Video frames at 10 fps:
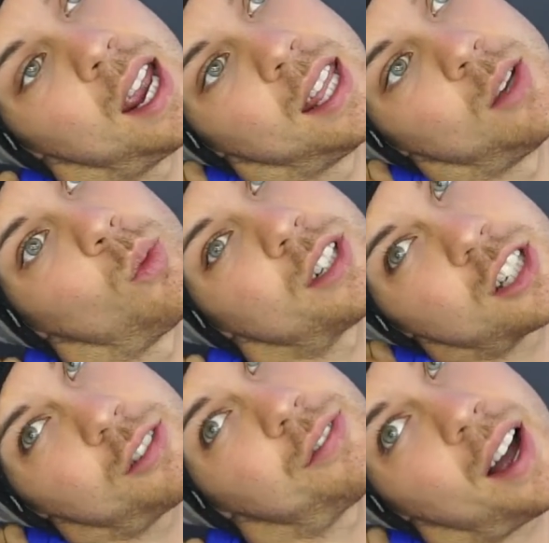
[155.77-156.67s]
And then
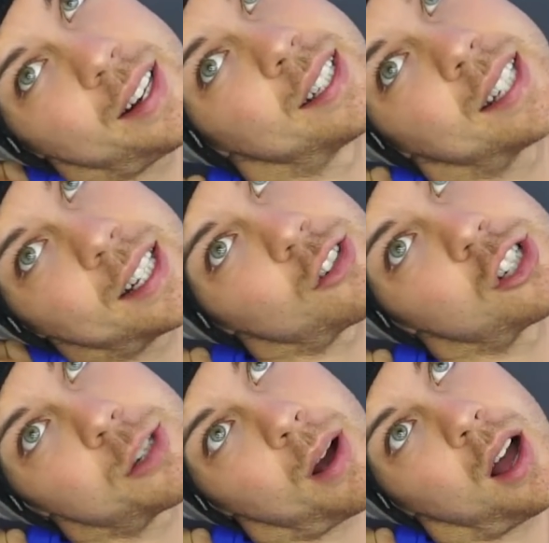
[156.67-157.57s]
once you find a tender
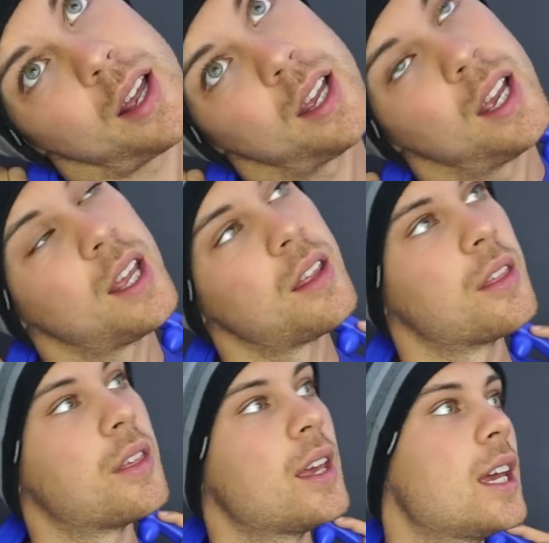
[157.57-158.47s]
spot,
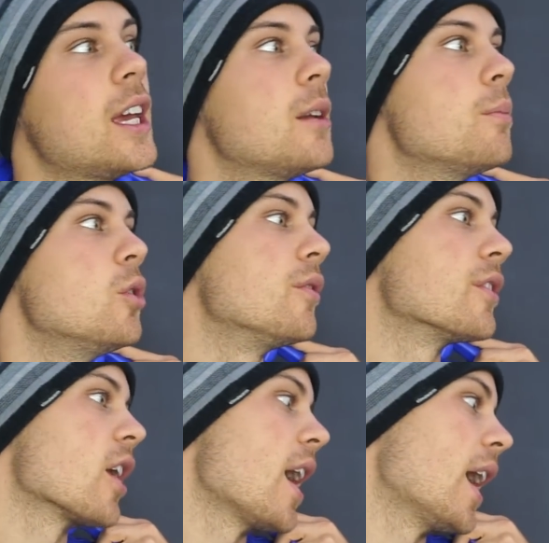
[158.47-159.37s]
then move
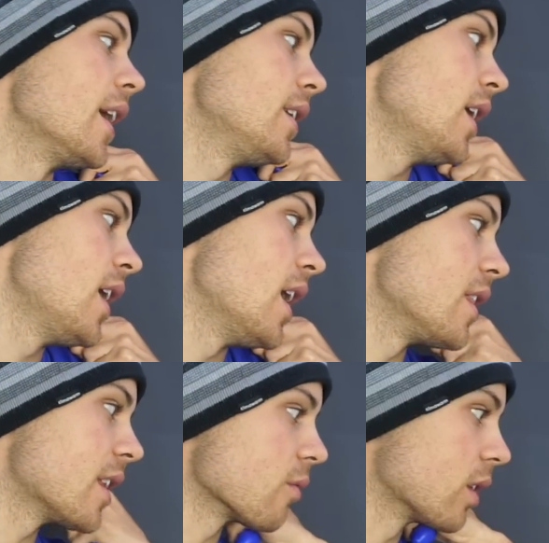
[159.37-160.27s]
your head
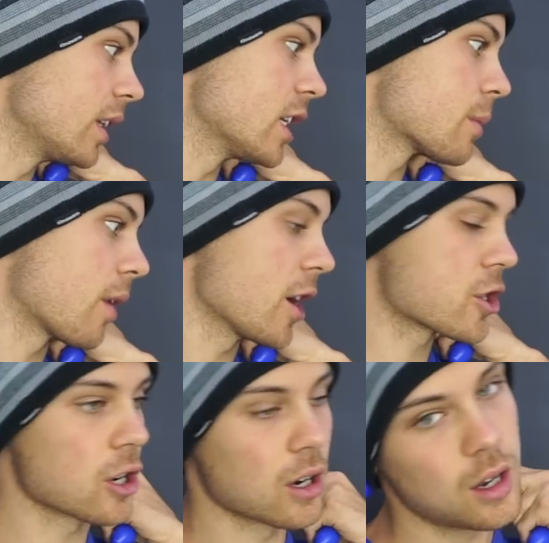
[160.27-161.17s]
and then release
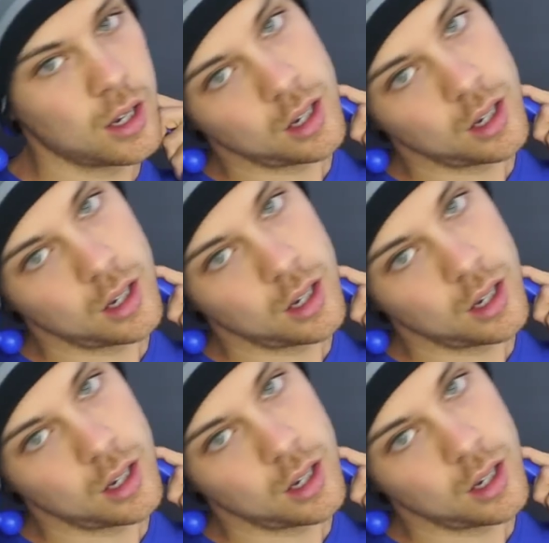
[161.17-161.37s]
pressure.